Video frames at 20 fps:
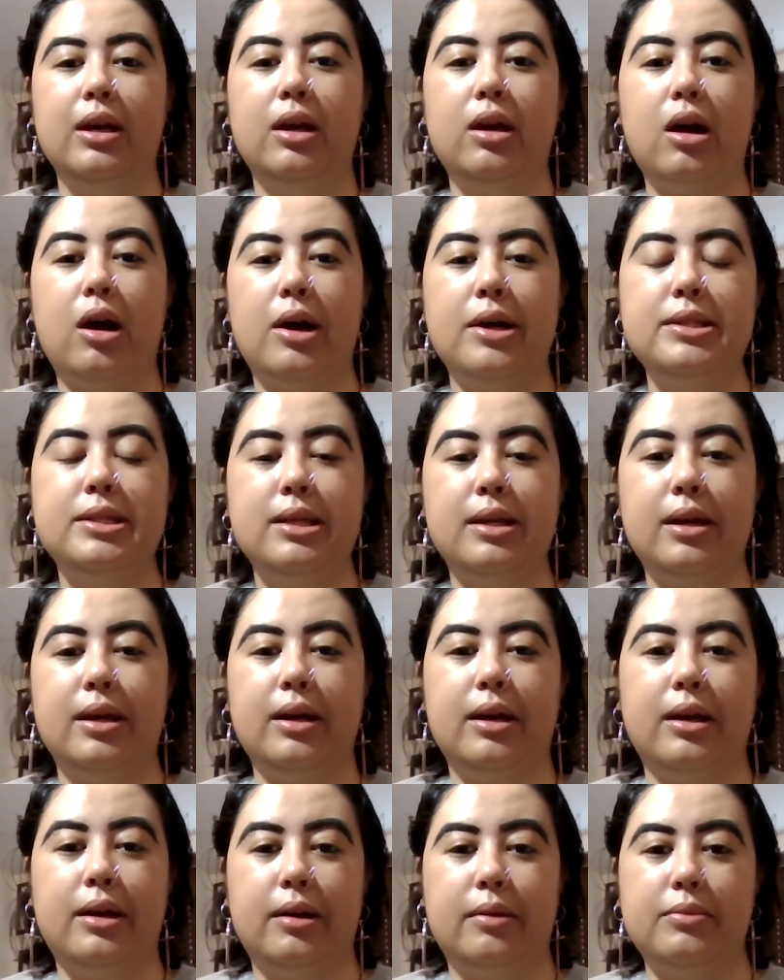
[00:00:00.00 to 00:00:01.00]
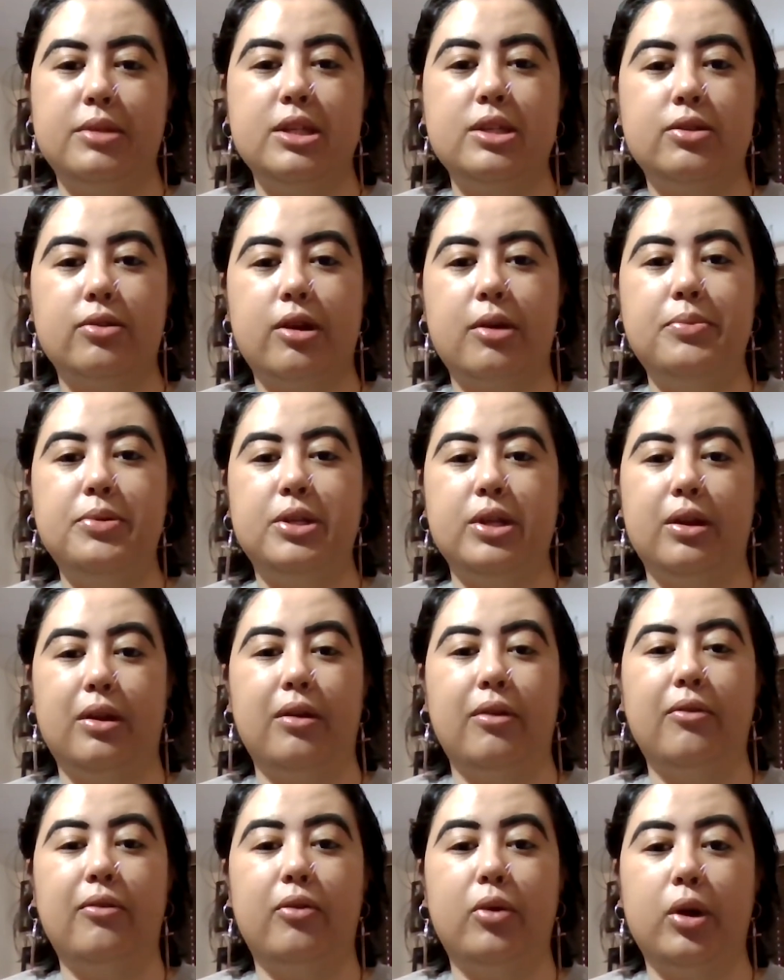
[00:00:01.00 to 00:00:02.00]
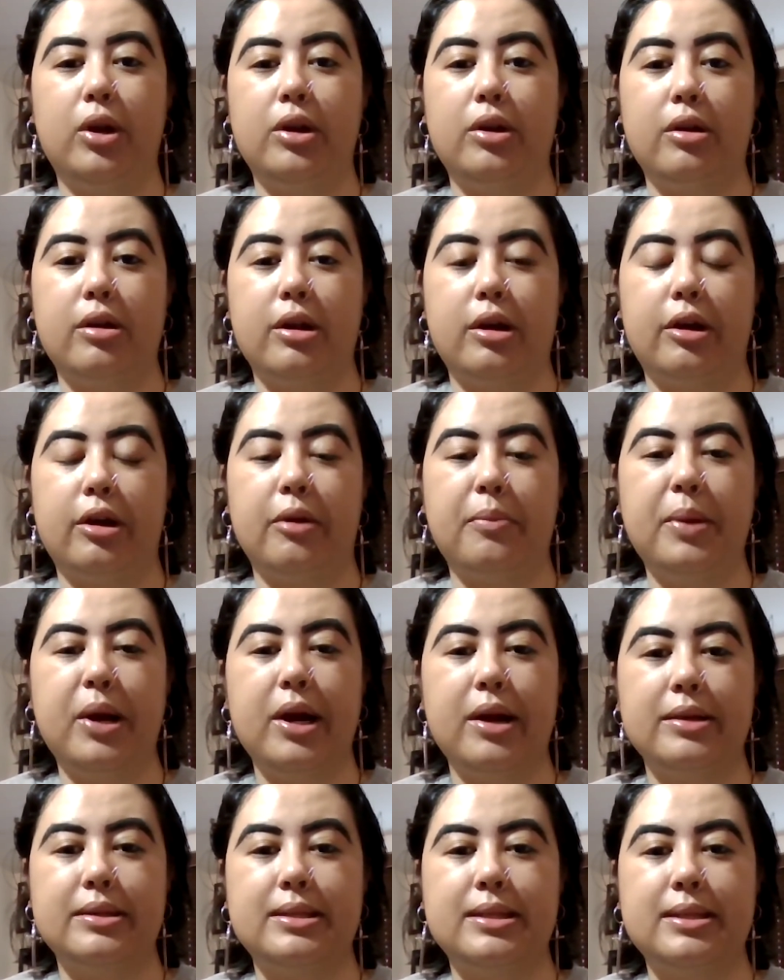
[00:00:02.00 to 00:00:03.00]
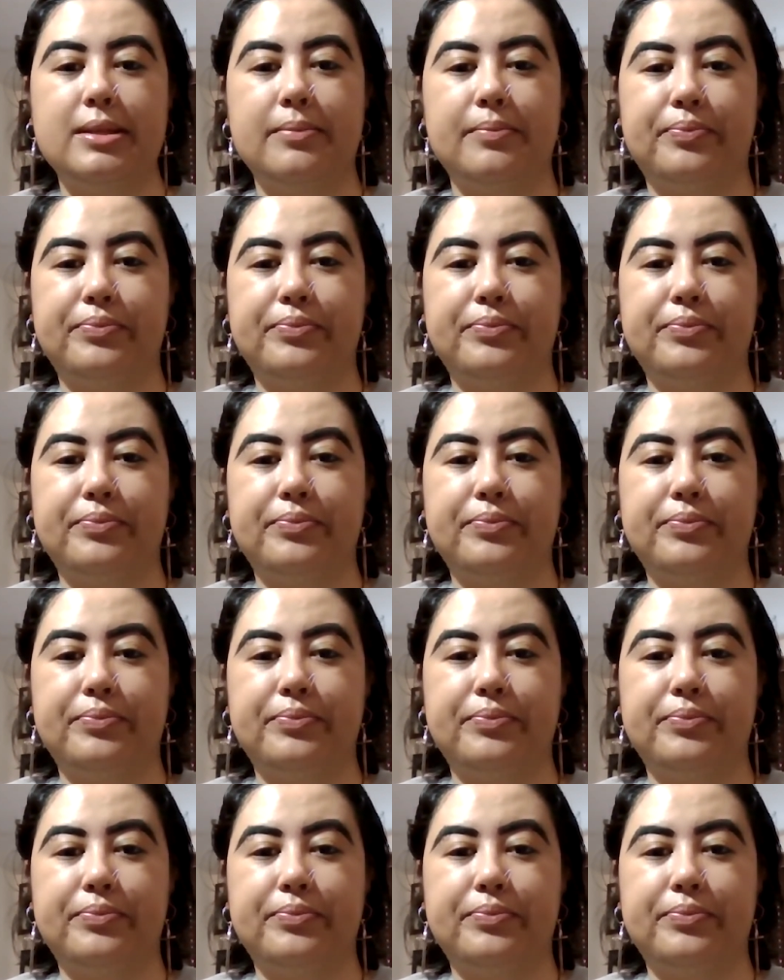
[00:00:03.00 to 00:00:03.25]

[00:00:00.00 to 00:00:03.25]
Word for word: causing um, disruption for your younger parts.